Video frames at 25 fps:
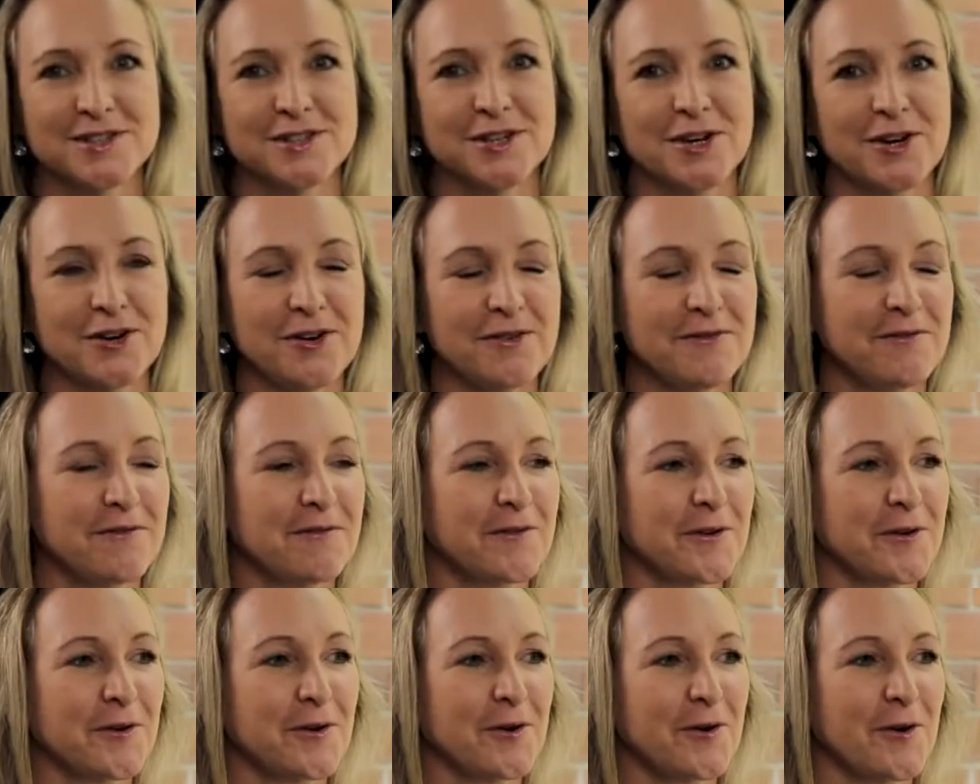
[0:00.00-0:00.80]
John,
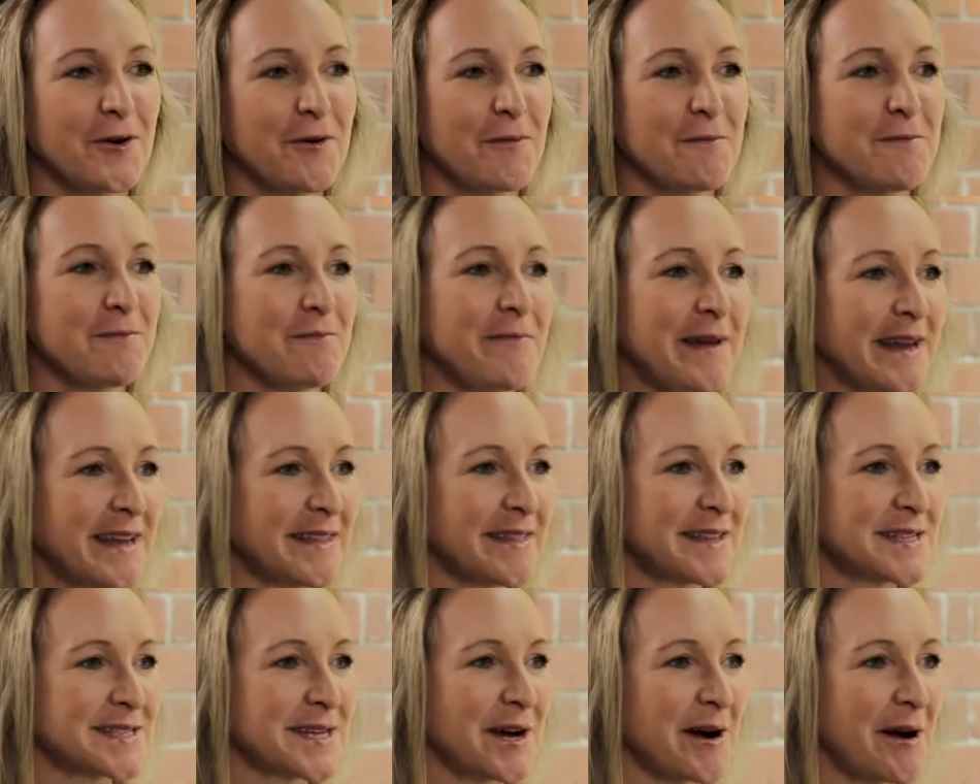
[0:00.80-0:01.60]
for
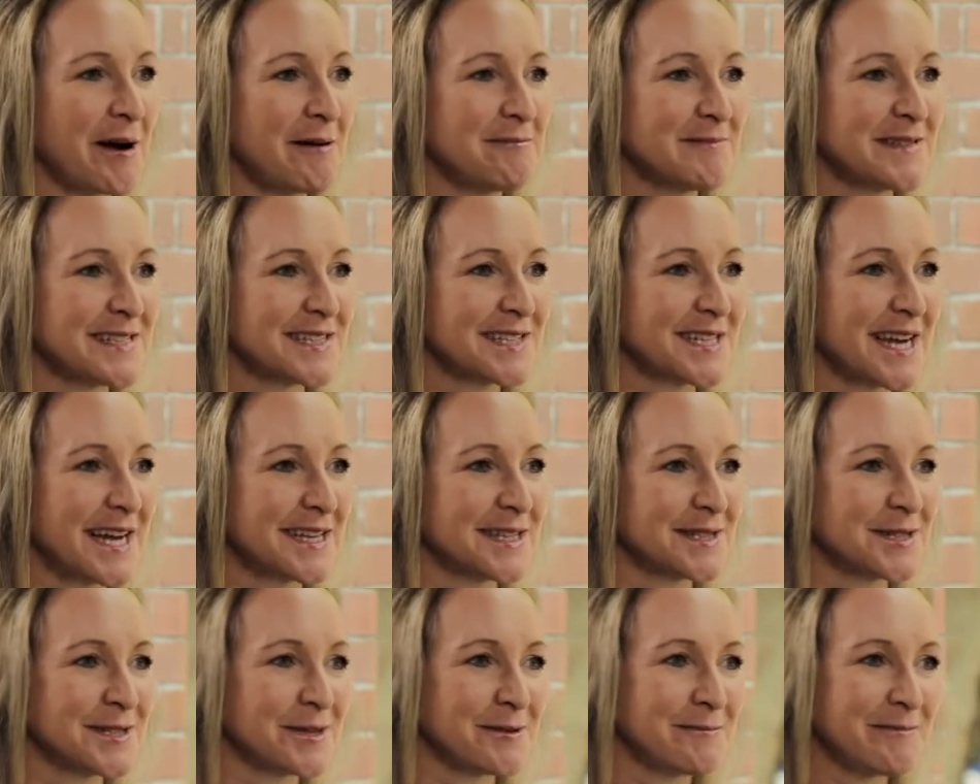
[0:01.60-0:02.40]
making the time to
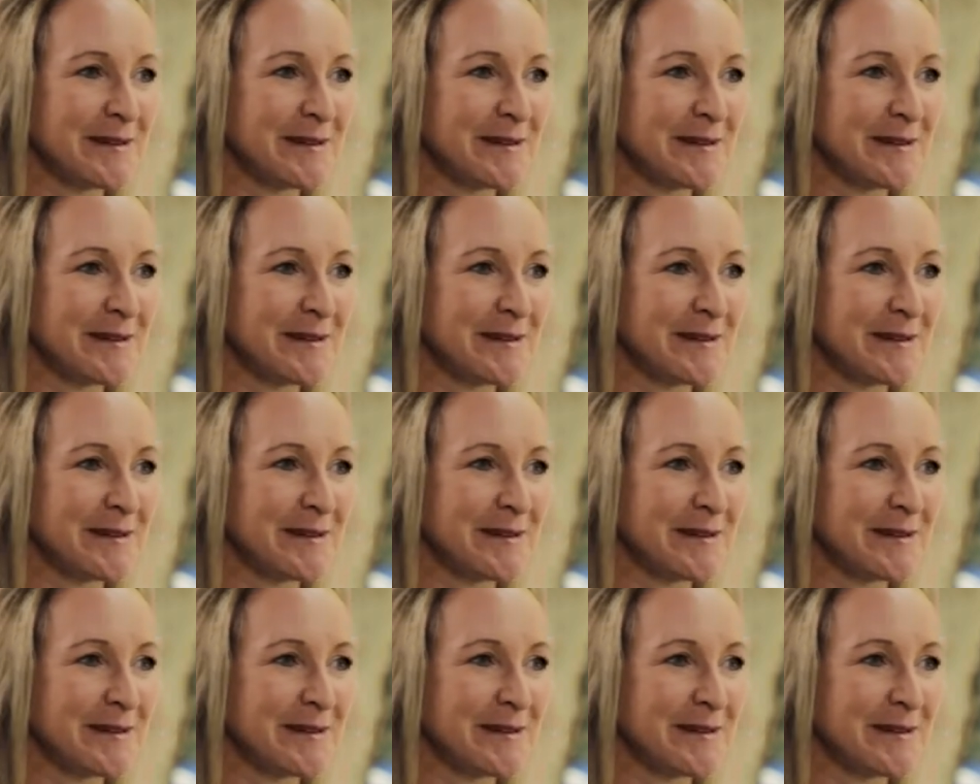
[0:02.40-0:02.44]
chat to